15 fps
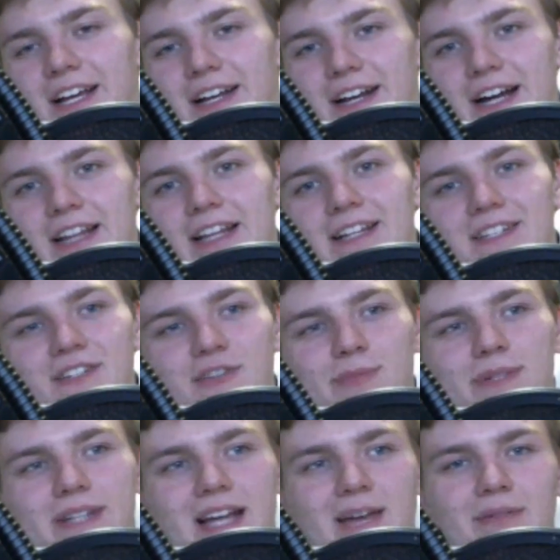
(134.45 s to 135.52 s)
that
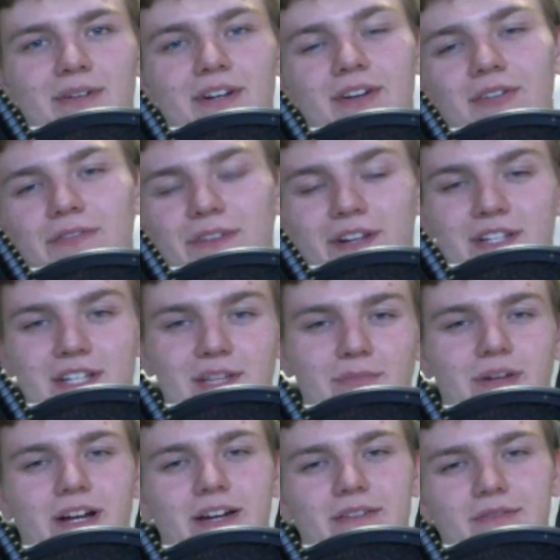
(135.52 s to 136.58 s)
stupid damage. No offense to the
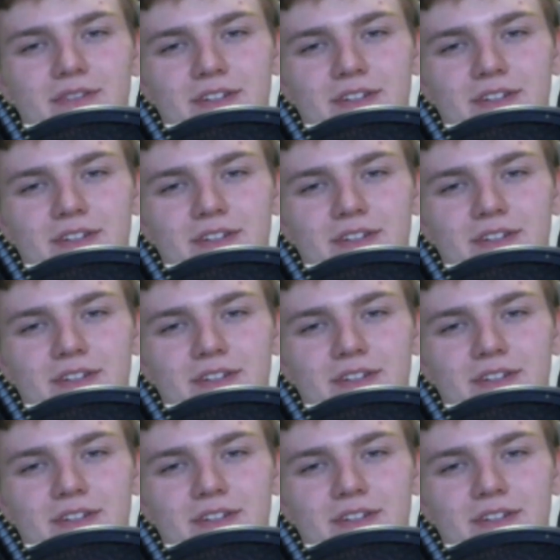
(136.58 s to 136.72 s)
mod.